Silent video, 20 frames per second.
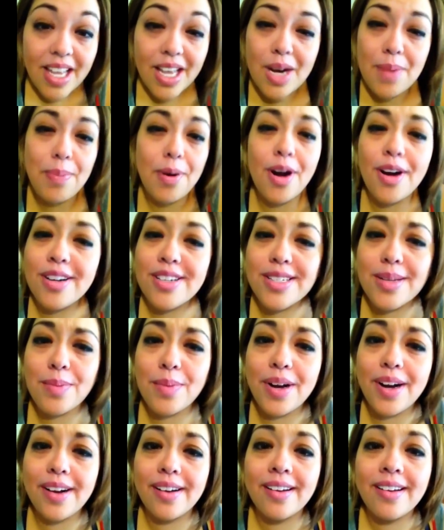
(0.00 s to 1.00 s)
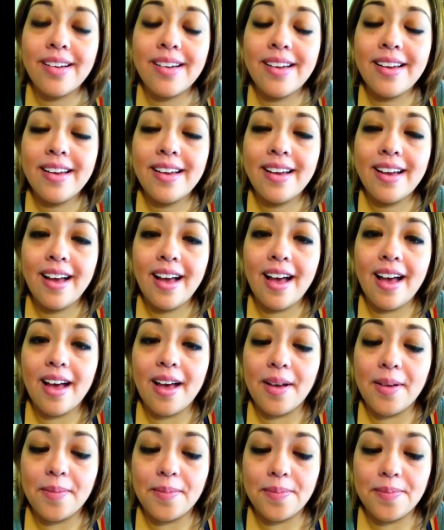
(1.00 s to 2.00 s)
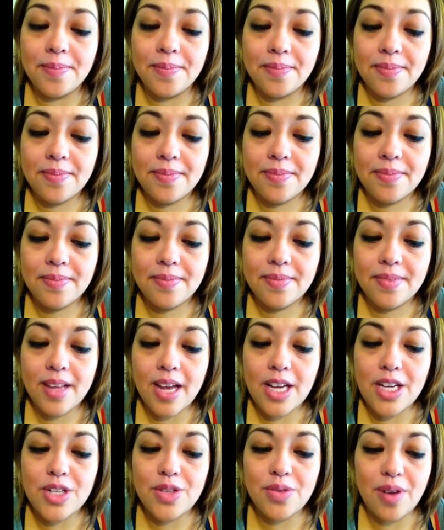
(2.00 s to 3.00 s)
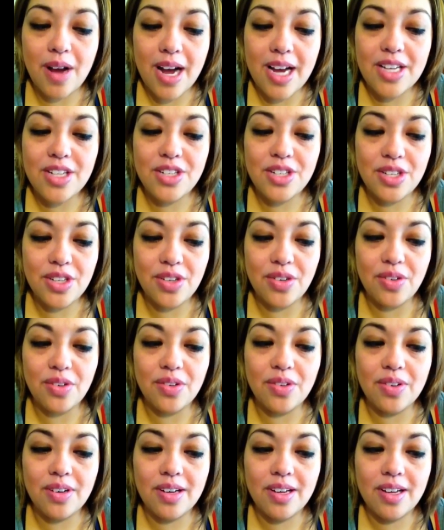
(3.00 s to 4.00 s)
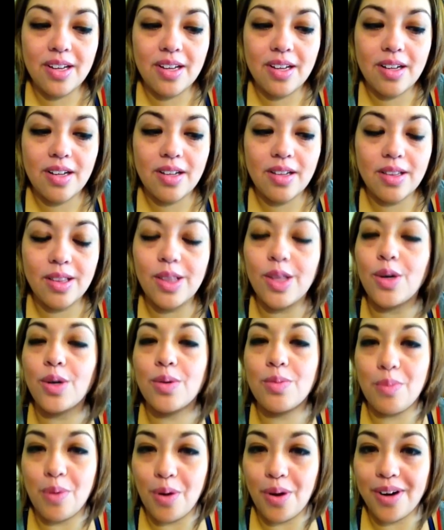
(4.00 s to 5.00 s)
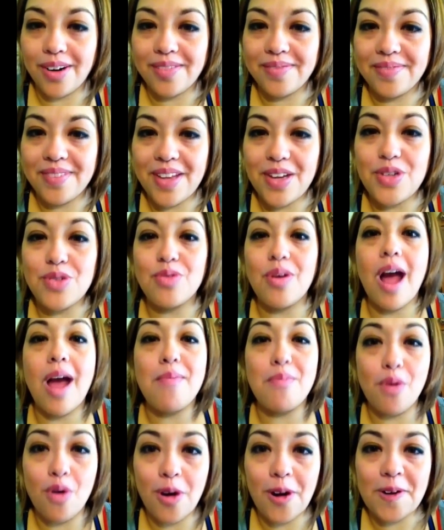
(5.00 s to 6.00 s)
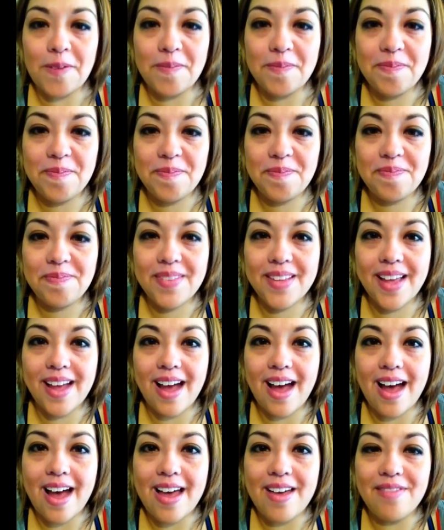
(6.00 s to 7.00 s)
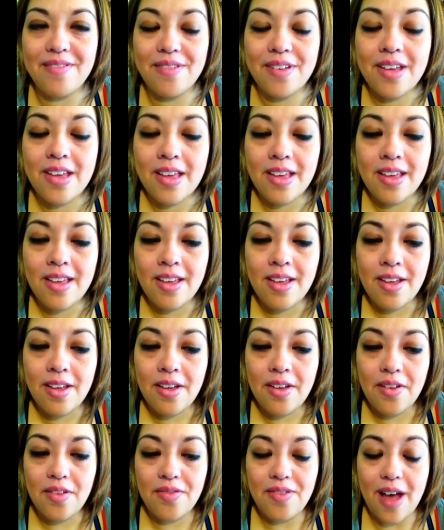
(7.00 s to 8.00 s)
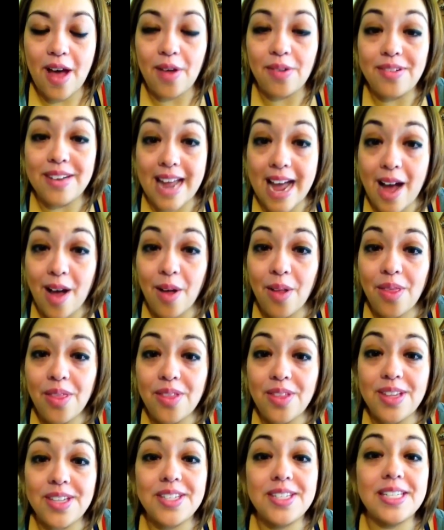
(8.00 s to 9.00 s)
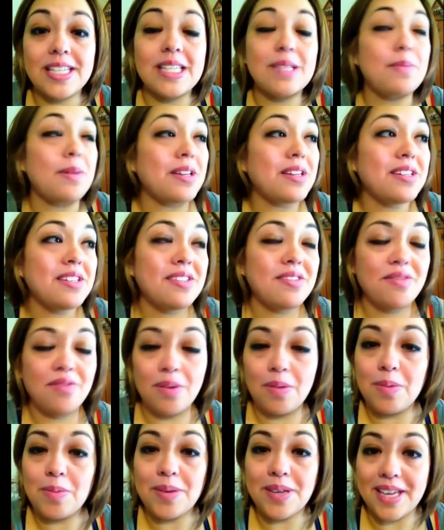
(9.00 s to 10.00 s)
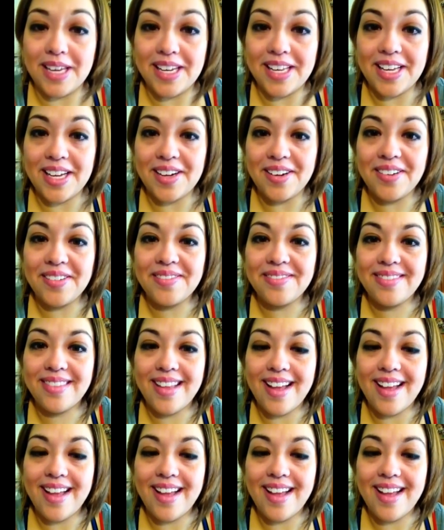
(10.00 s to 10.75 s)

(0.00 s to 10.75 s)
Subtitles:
in a park somewhere. I try to learn more and try more. I've found now that 6 months from the beginning here,